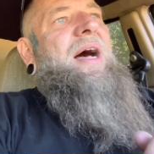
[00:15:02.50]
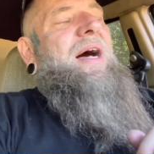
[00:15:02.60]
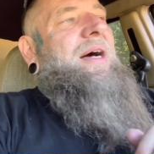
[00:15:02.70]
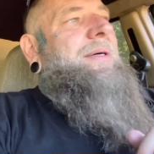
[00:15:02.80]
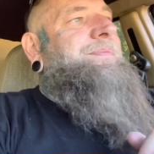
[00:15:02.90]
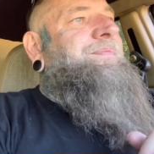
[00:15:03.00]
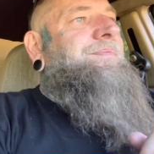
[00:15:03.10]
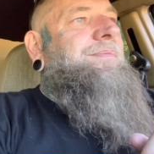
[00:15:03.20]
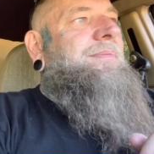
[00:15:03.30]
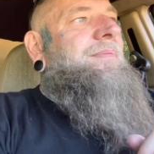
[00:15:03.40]
Uh,
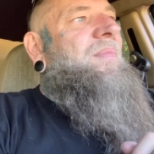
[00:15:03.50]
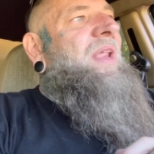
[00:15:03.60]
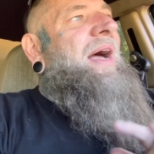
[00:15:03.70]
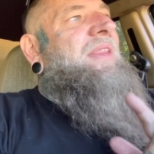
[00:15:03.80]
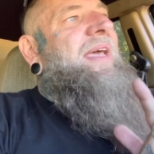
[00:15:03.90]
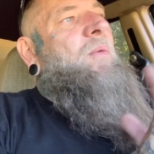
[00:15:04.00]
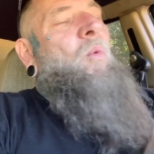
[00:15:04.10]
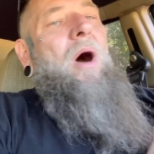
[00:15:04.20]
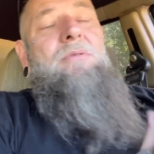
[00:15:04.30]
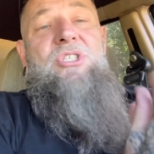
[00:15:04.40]
I think
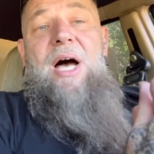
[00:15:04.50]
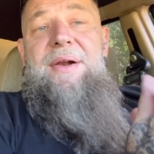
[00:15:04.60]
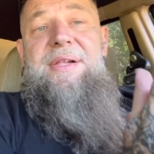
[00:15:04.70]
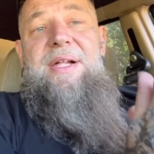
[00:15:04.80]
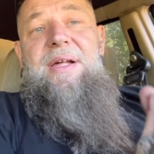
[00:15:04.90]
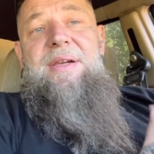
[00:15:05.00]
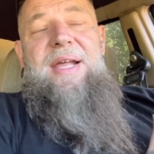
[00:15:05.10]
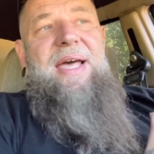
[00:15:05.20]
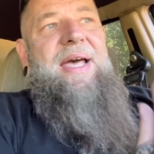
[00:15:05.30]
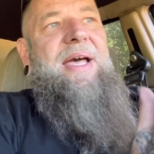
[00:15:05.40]
Walt
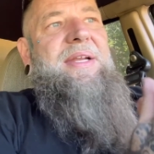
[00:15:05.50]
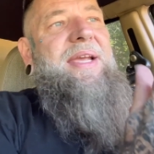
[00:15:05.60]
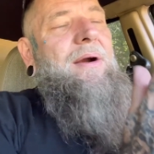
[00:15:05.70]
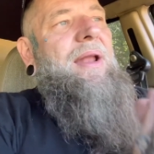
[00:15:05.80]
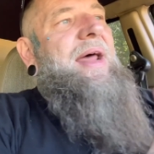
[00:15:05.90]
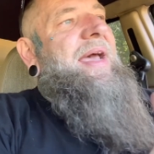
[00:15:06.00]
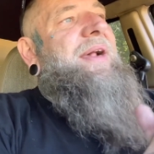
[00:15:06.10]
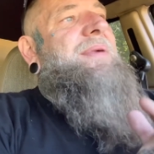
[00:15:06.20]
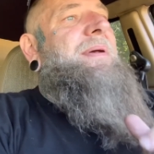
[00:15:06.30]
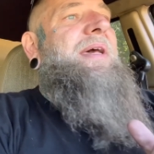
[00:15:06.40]
Johnson at Carolina
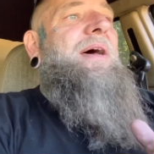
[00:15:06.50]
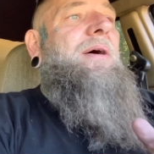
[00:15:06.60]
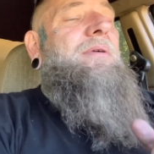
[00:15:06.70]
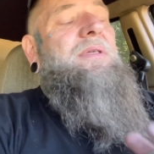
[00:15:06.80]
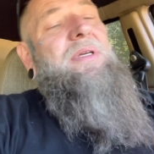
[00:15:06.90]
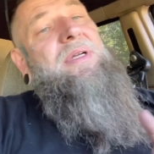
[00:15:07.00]
SPL,